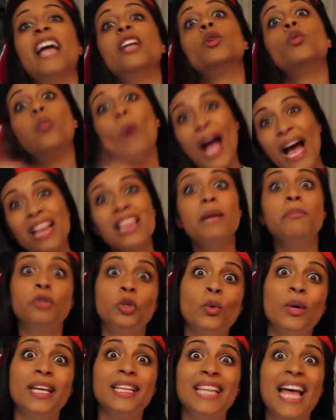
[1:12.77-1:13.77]
and while I'm
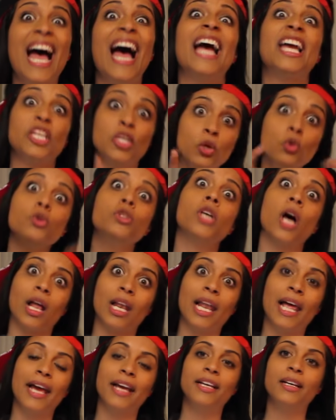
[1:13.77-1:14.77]
doing that, yous
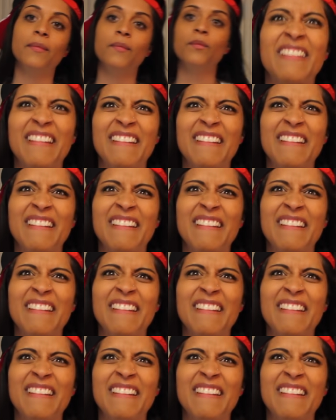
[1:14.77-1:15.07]
all like,